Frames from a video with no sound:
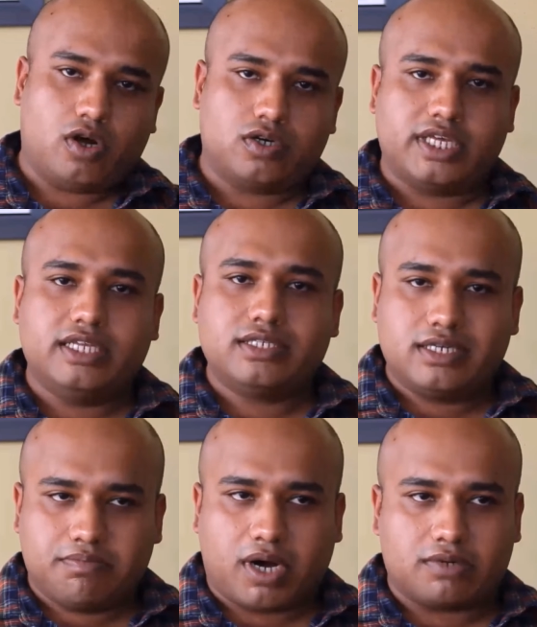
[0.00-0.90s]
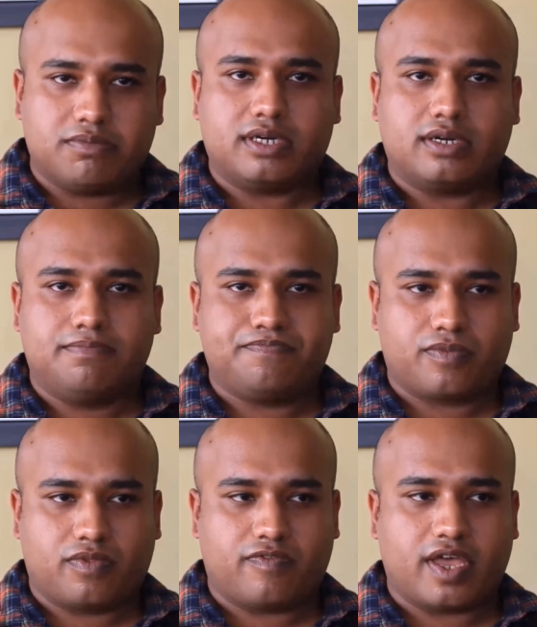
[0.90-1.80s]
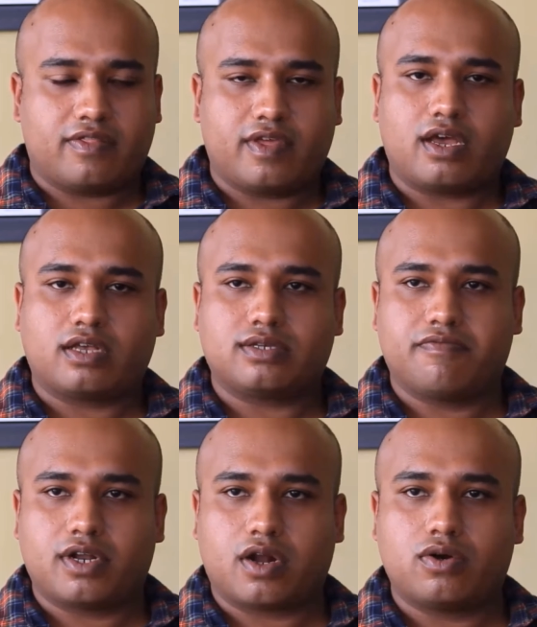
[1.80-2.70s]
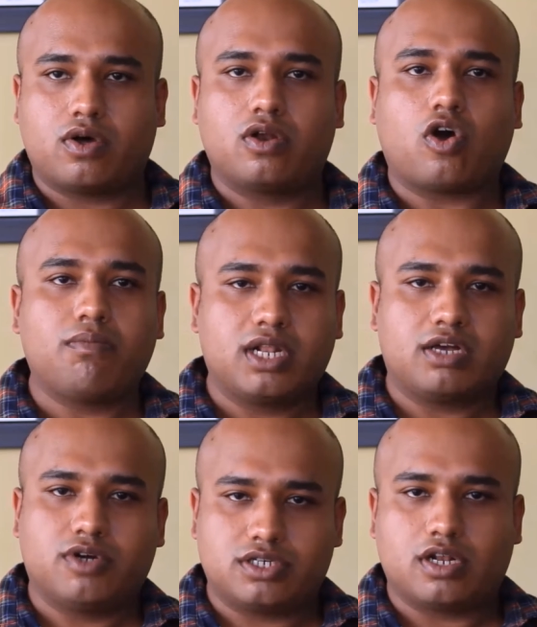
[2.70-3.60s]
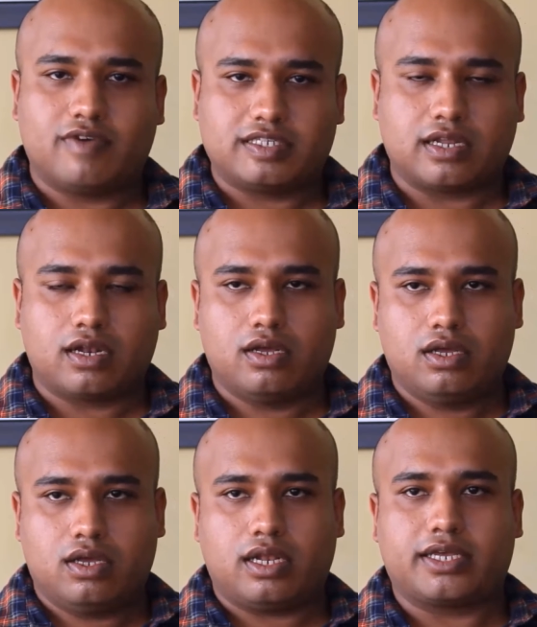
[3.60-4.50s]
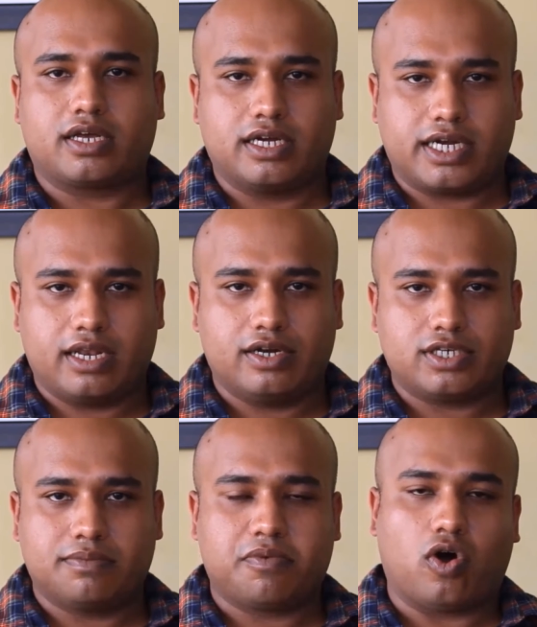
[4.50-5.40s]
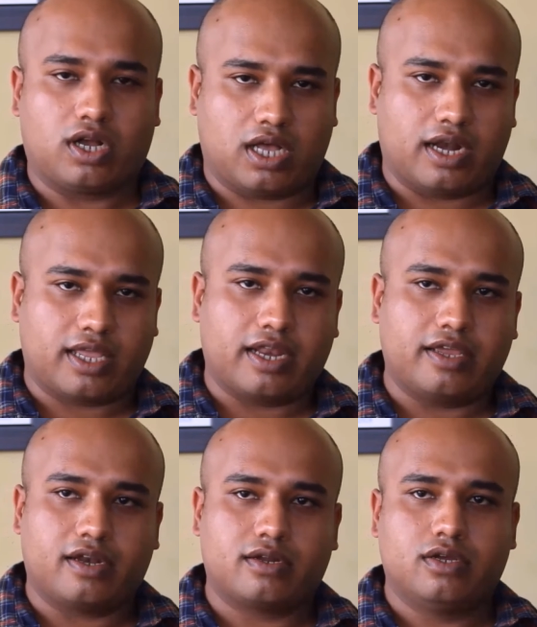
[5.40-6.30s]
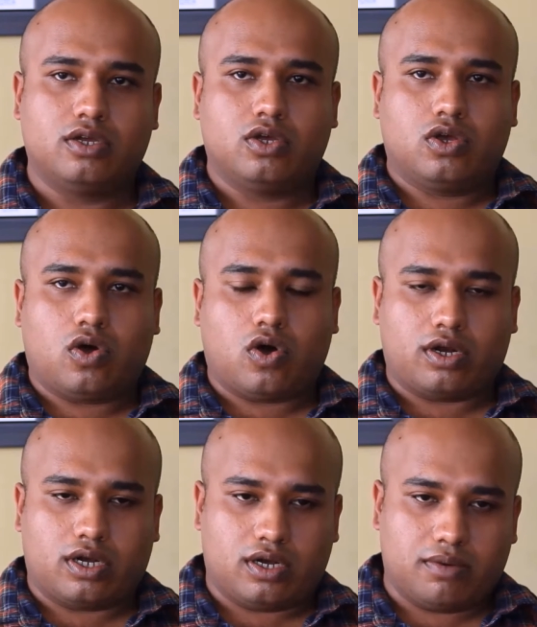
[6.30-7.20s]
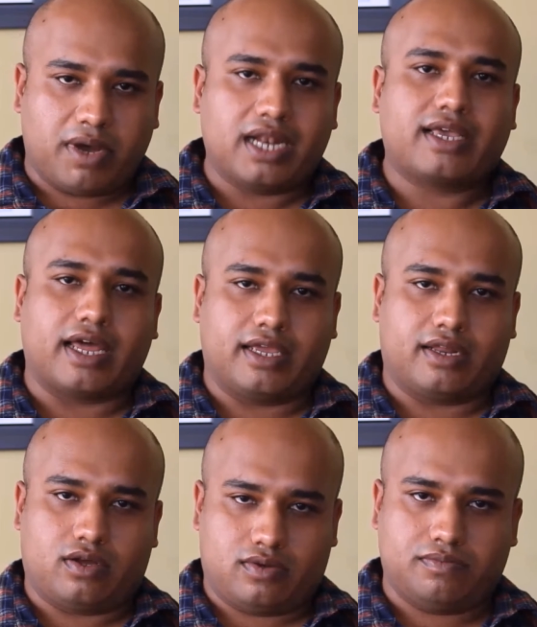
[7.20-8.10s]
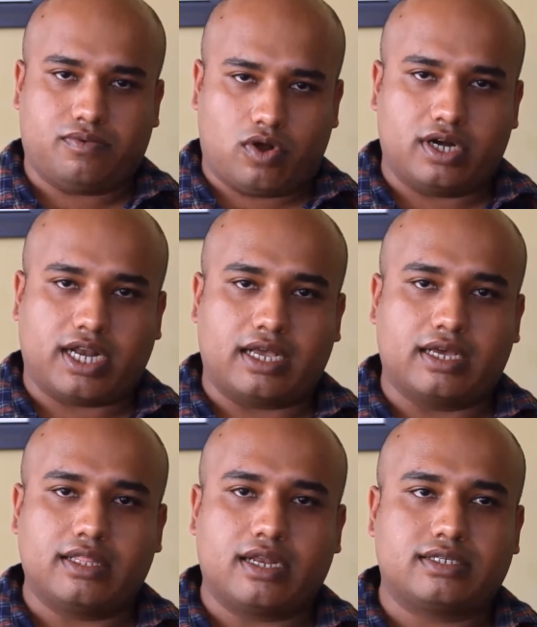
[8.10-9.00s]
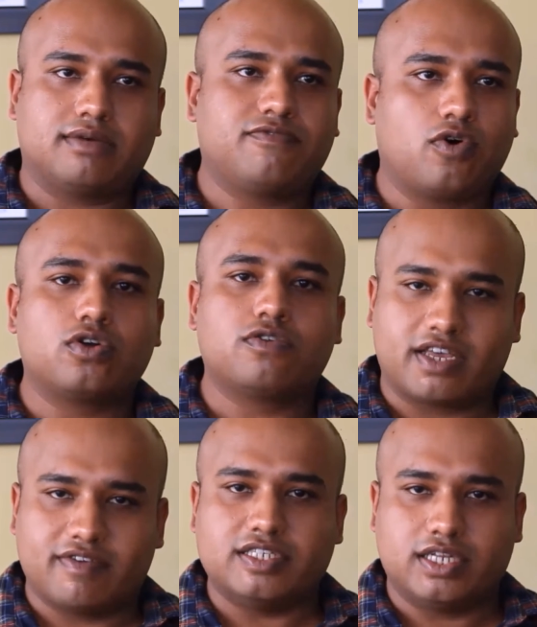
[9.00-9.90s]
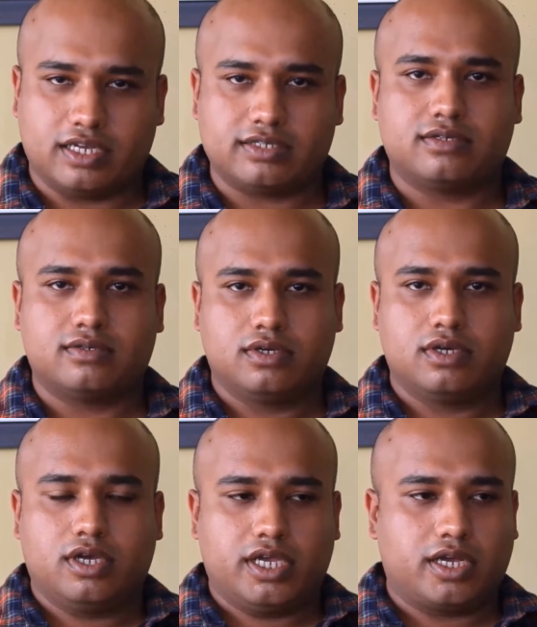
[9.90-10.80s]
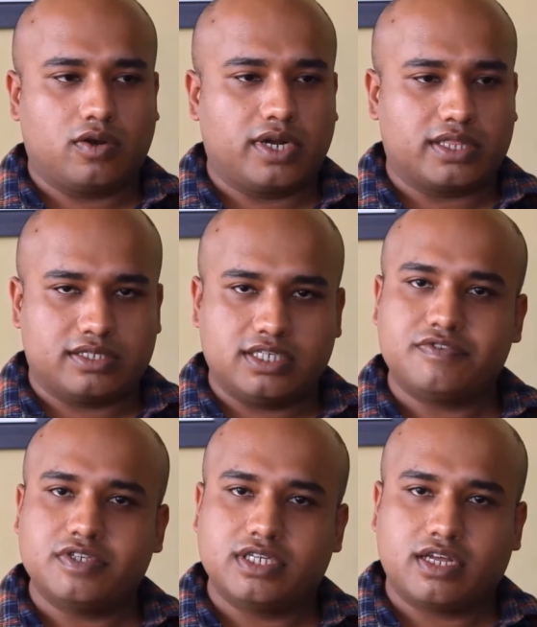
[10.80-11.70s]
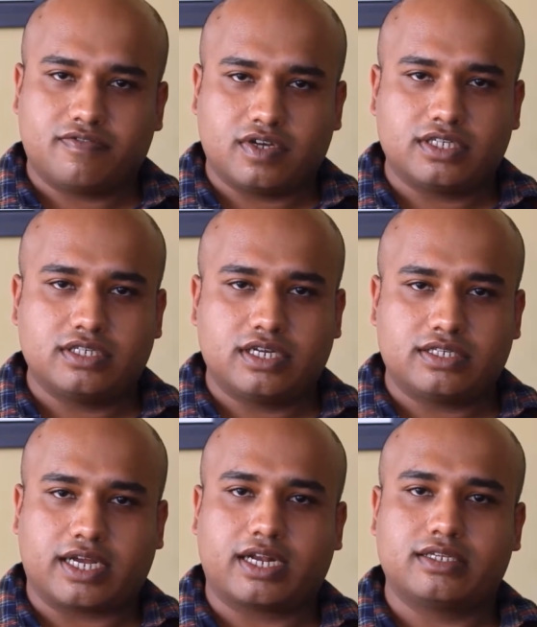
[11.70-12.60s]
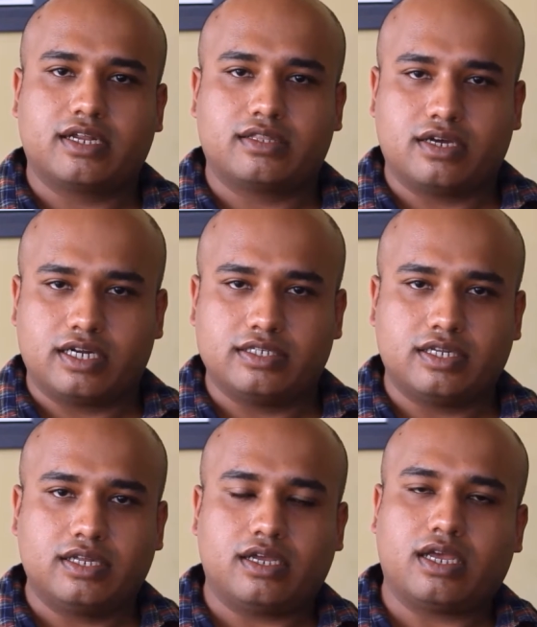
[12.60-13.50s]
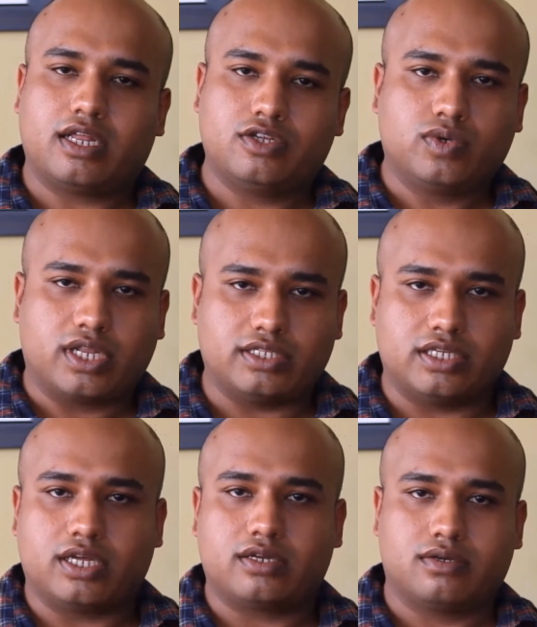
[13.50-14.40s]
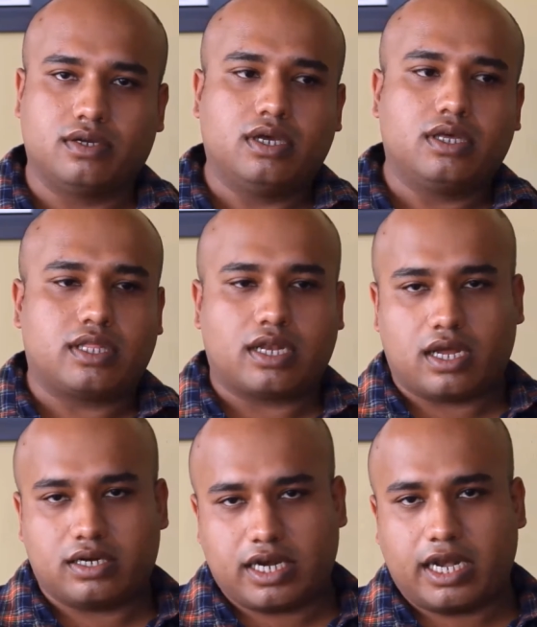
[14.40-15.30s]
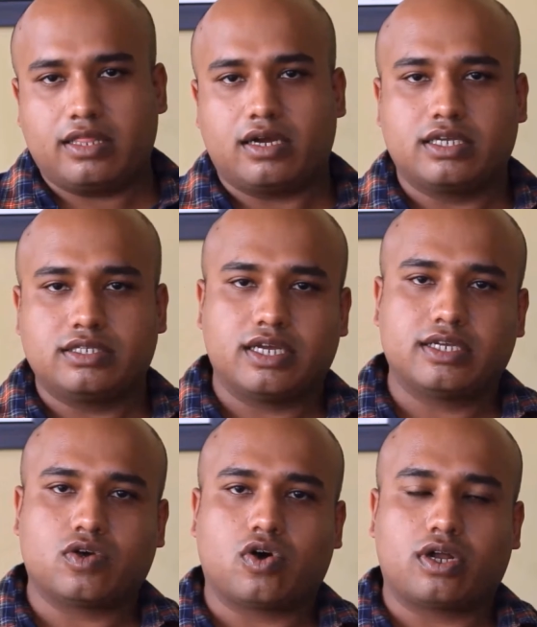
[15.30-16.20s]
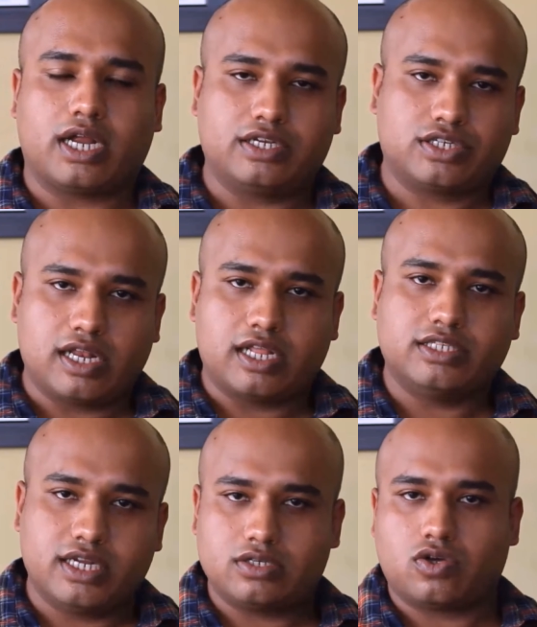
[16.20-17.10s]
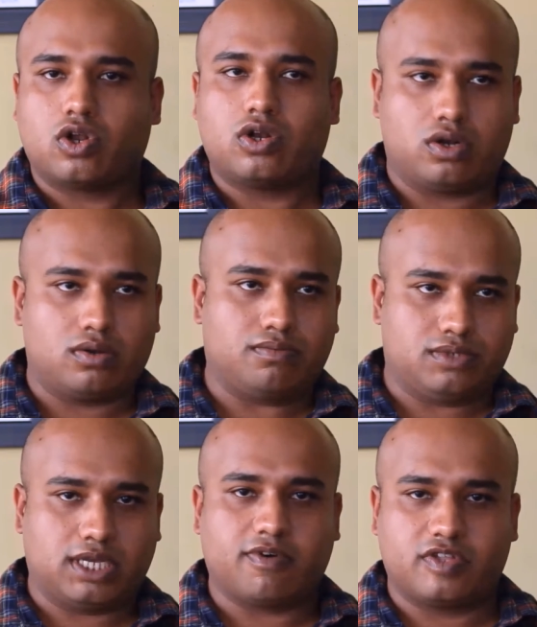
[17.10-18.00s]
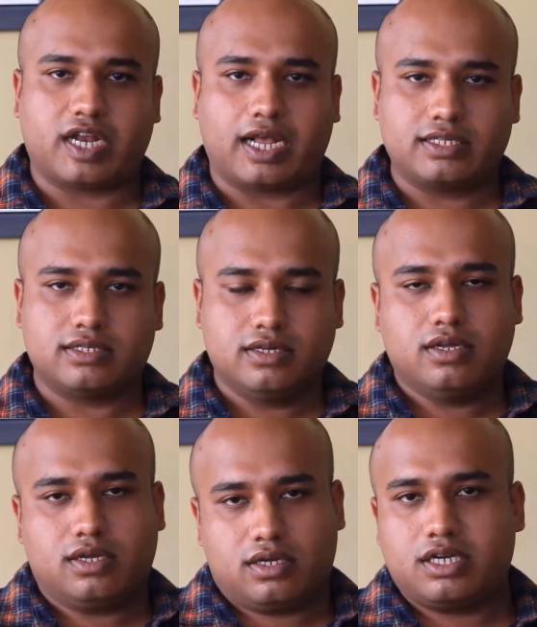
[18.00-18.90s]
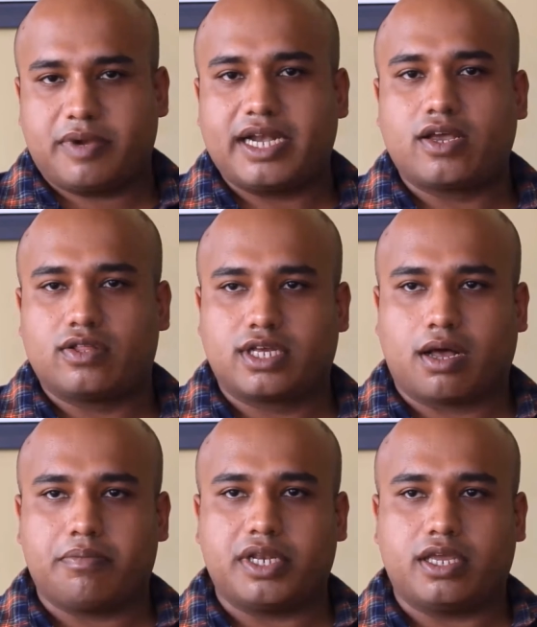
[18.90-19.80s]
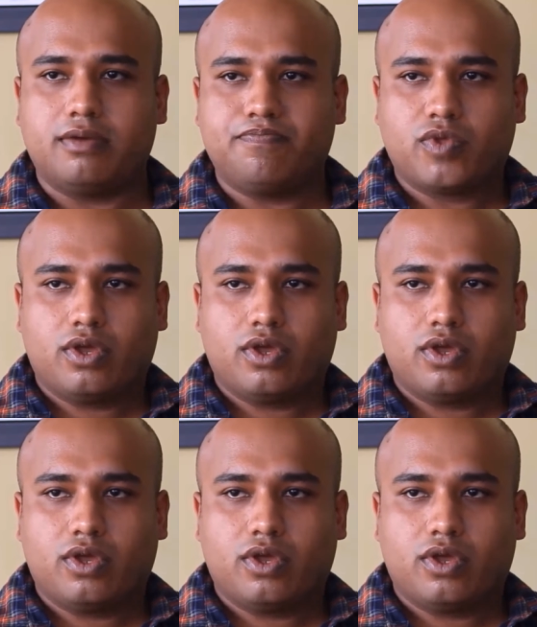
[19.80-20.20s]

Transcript: belong to the engine department, where there are somewhere around on a normal commercial vessel, like a container ship or a car carrier or a bulk carrier or a tanker, there are some 4 to 5 engineers, including the chief engineer, first engineer, second engineer, third engineer, and a junior engineer. There are trainee third engineers or additional engineers on some of the ranks, depending on the company.